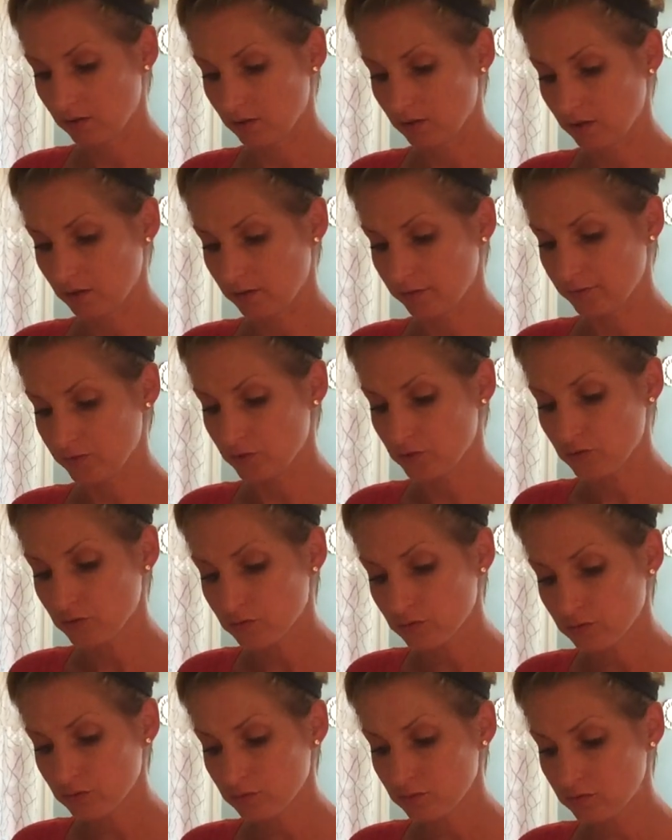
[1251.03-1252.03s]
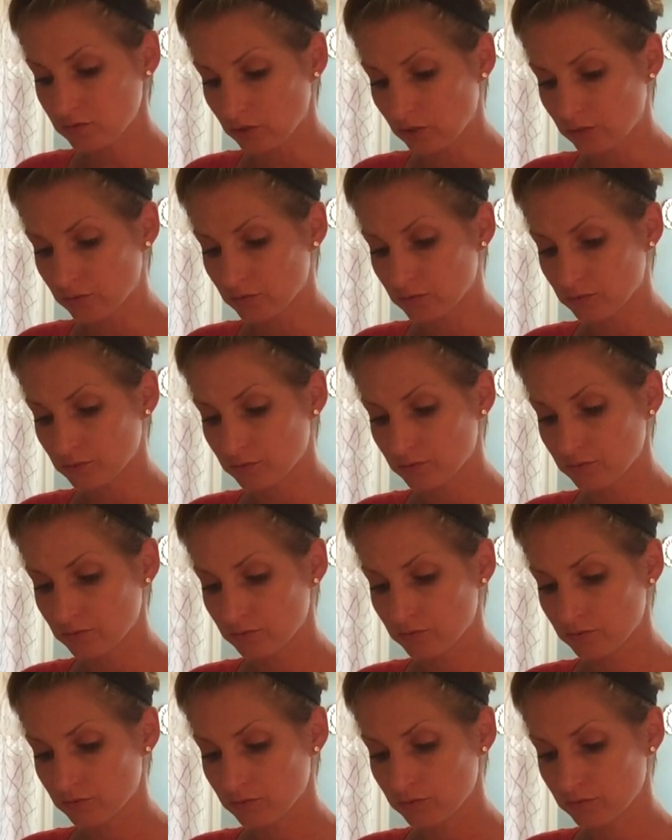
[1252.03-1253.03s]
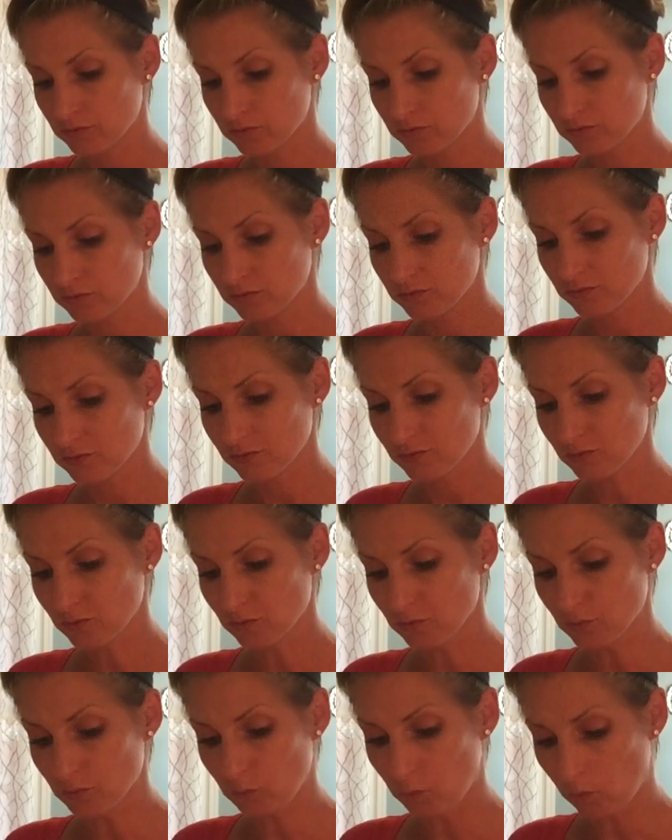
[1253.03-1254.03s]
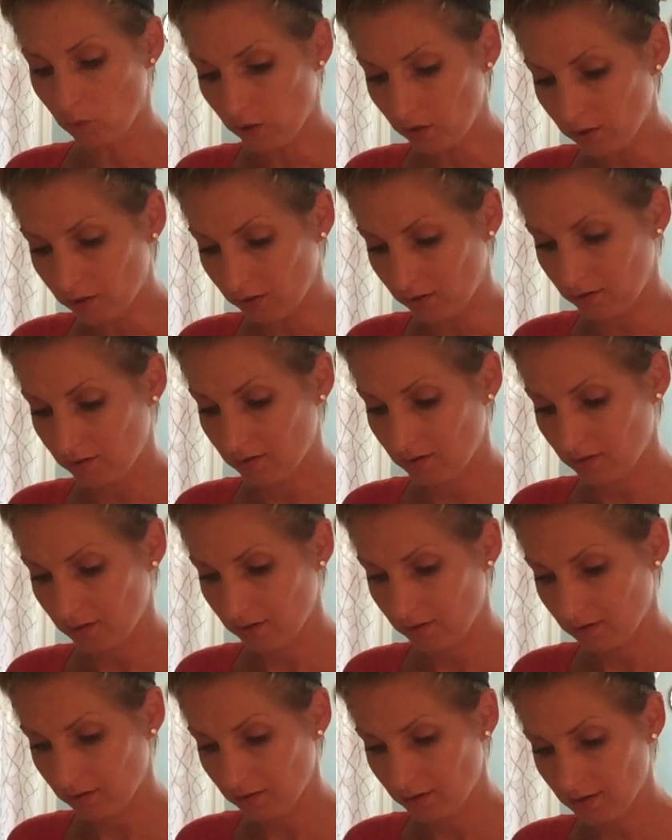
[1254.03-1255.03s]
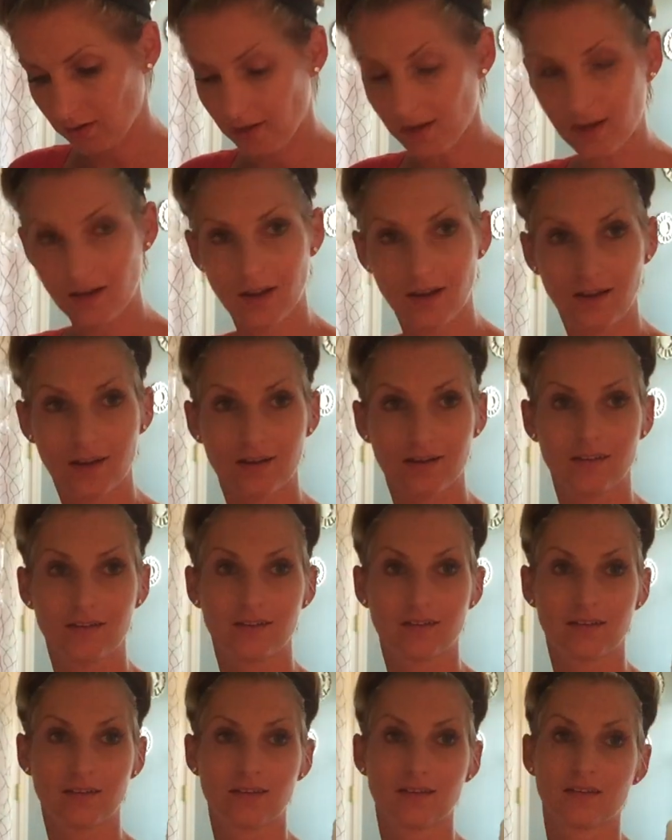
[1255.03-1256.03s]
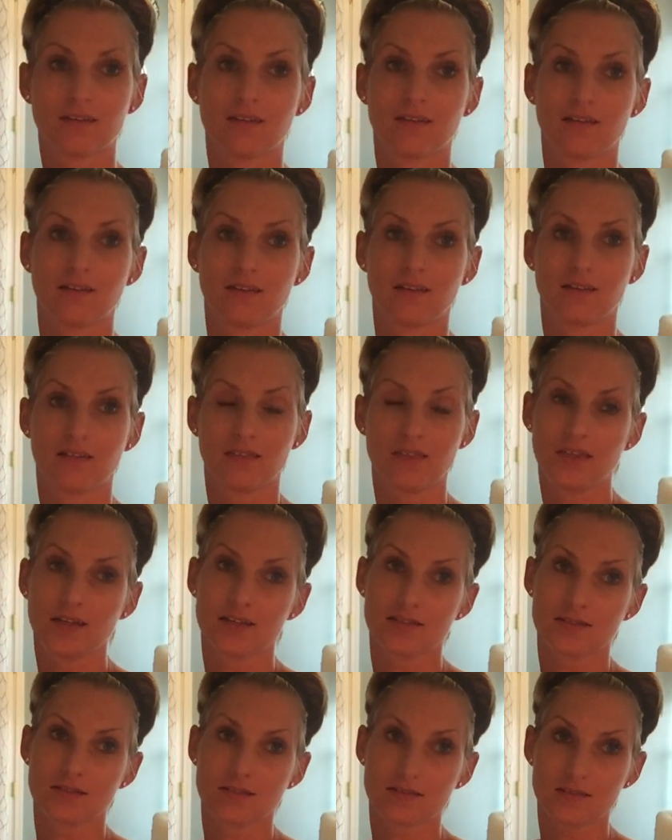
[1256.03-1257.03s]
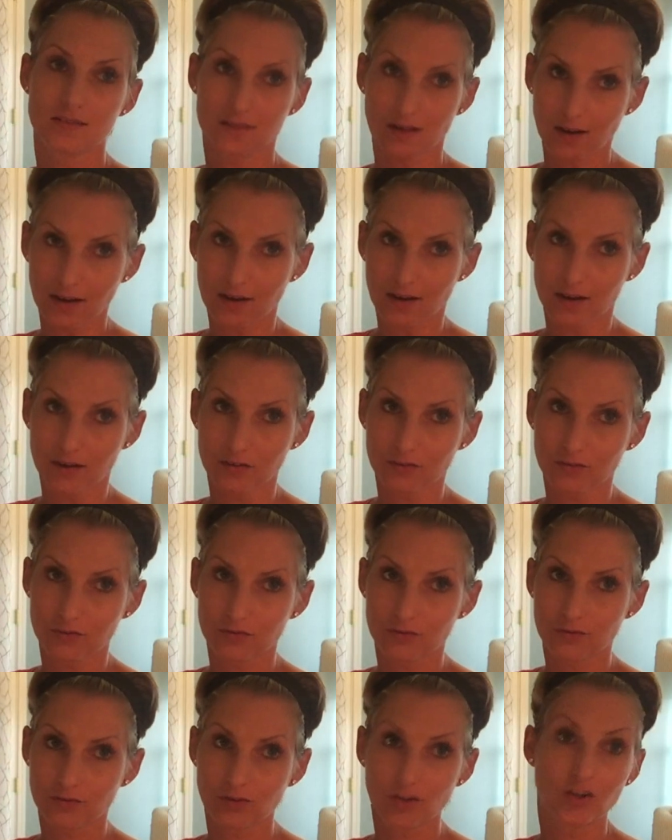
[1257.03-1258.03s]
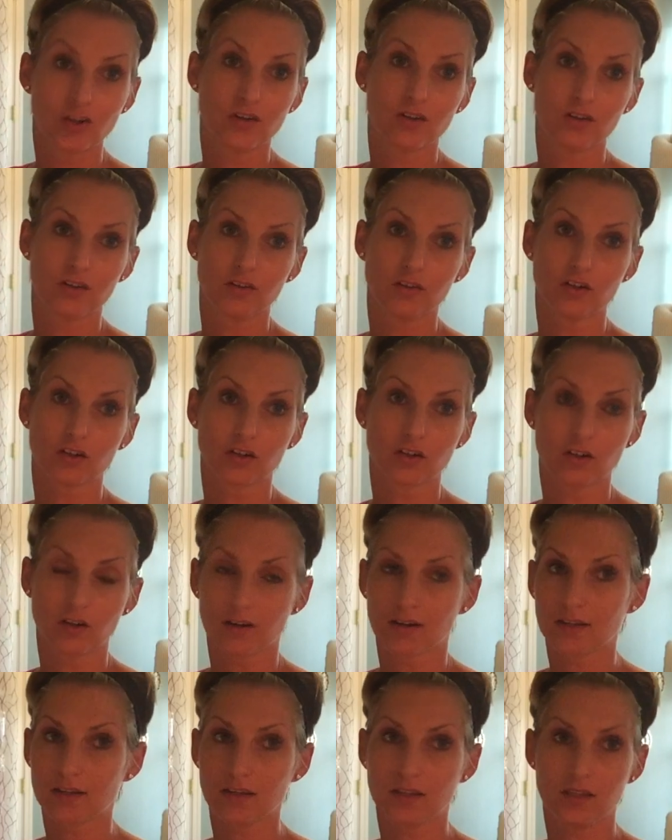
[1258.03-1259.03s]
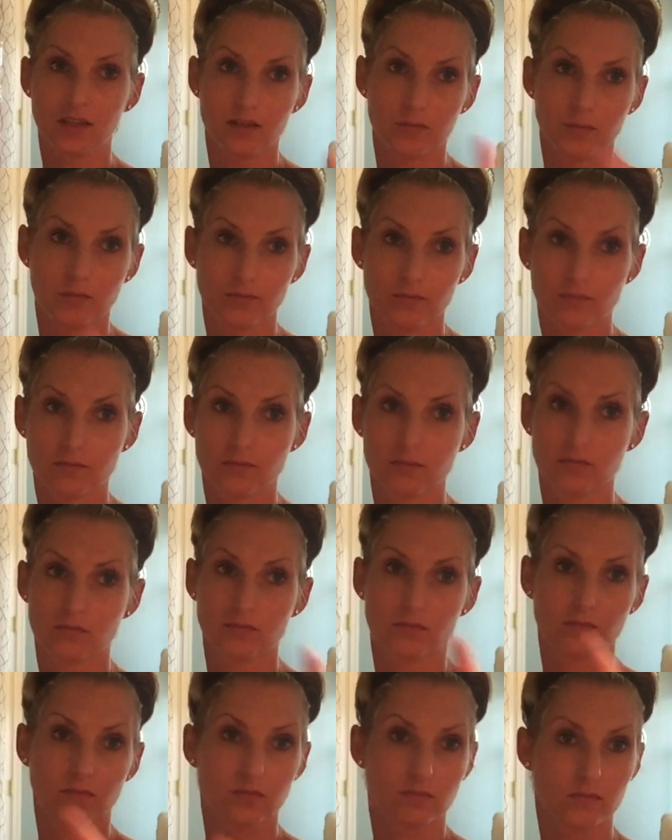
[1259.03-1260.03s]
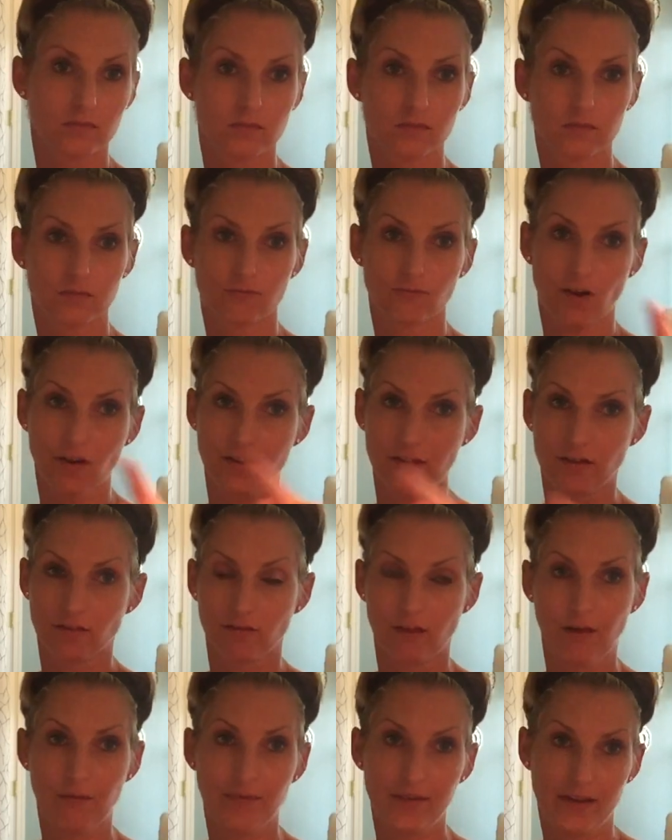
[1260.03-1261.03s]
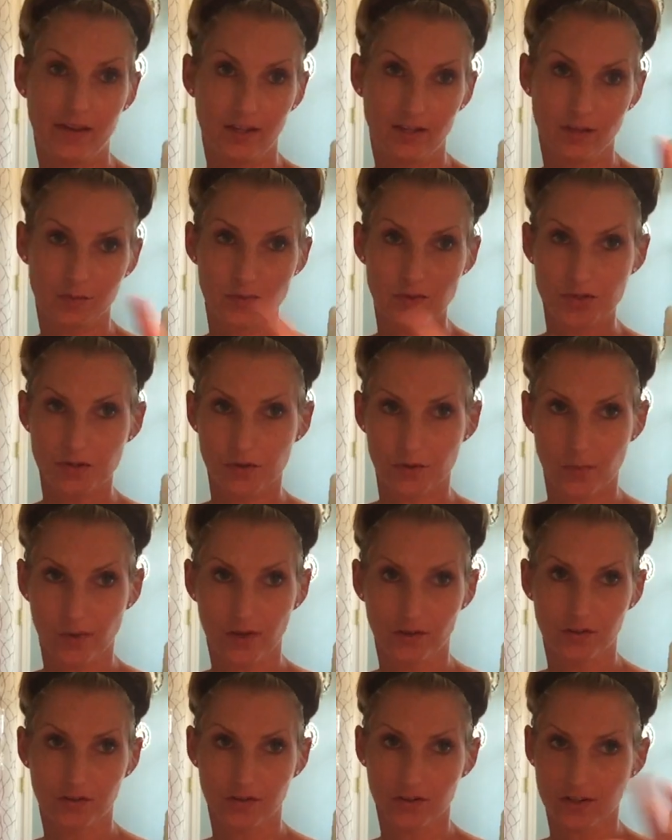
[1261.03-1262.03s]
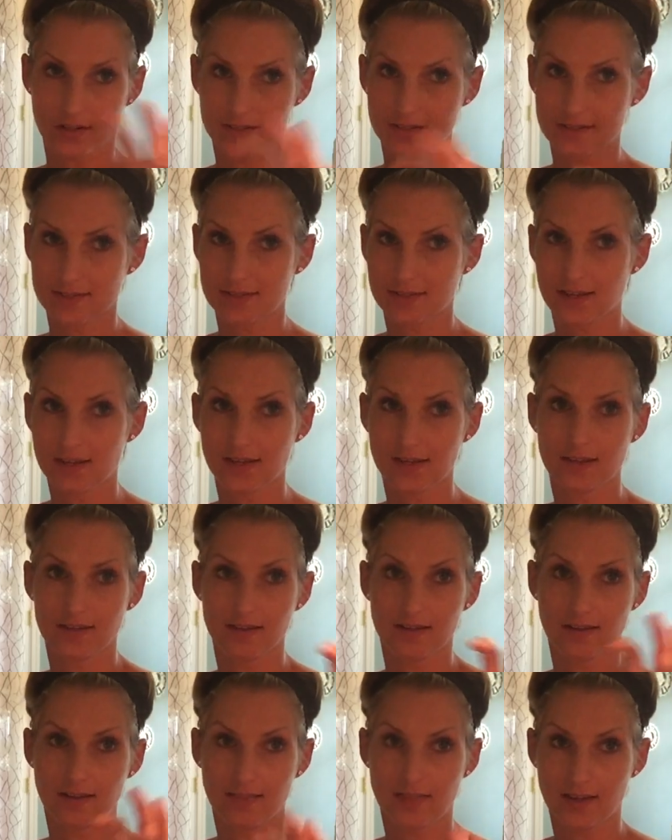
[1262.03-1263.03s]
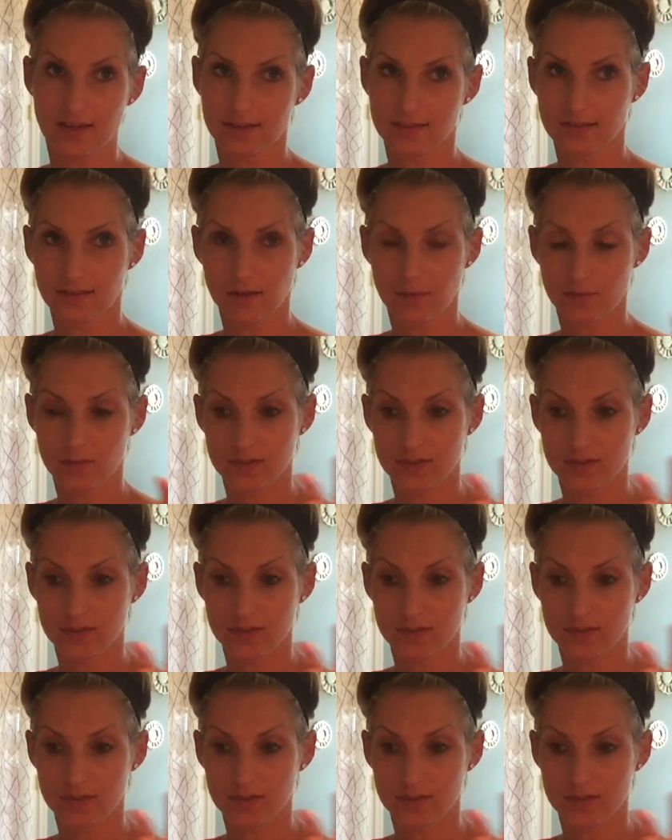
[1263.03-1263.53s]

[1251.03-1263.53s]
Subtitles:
If you don't work on this stuff, you're gonna keep running around that hamster wheel. You're gonna stay in that same